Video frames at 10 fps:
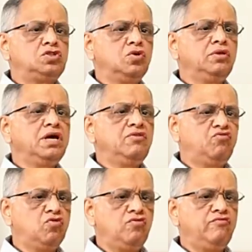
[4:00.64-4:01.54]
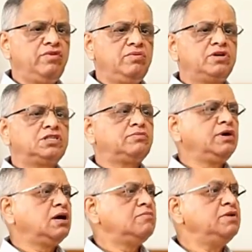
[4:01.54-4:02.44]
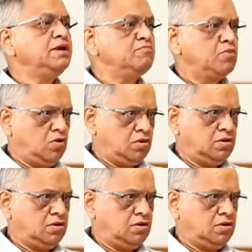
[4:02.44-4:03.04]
So therefore, we must become nimble.